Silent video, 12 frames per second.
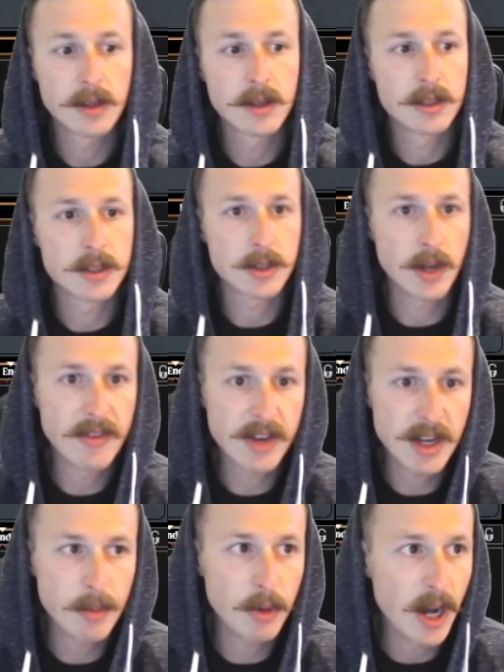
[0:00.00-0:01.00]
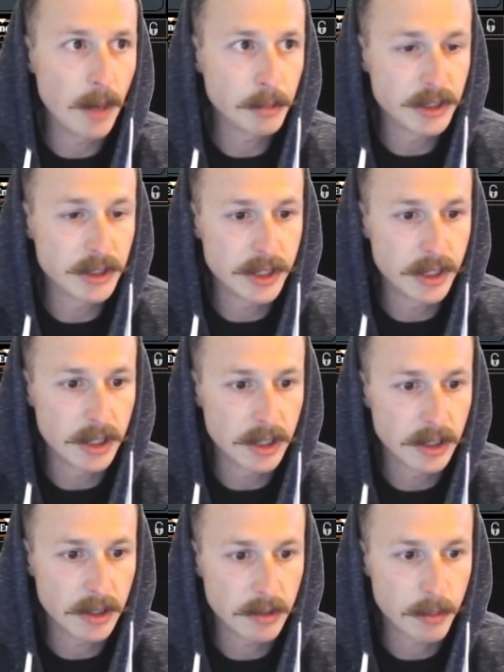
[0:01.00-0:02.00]
So I have a couple options
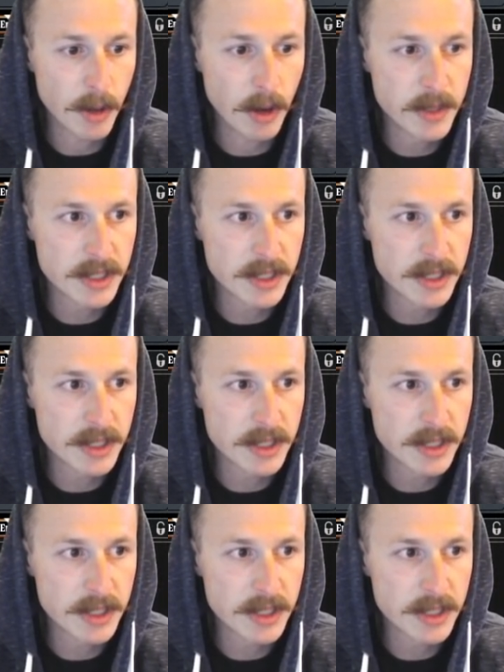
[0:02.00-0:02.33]
here. The problem is